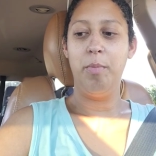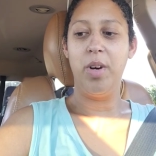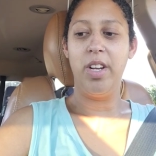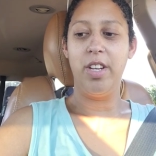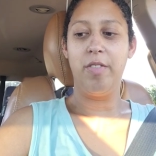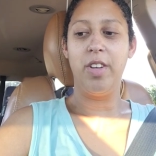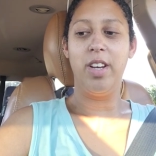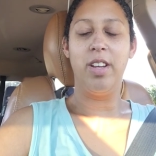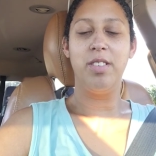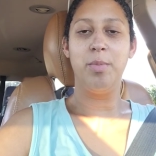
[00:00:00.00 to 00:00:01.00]
But it
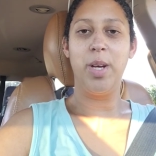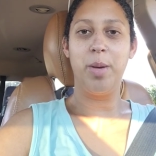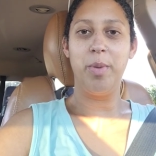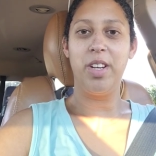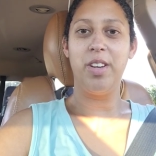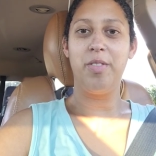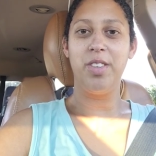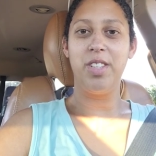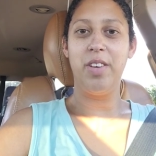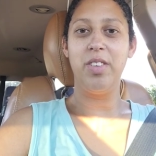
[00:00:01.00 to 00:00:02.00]
definitely does make a big
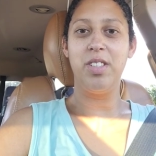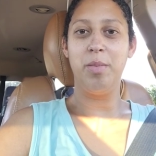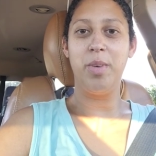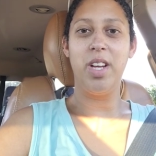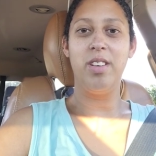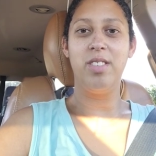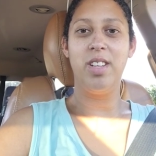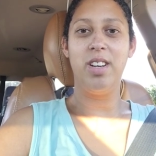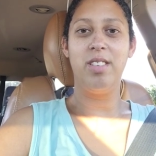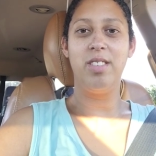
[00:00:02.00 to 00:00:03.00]
difference having somebody else
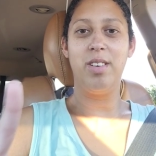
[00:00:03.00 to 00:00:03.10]
there.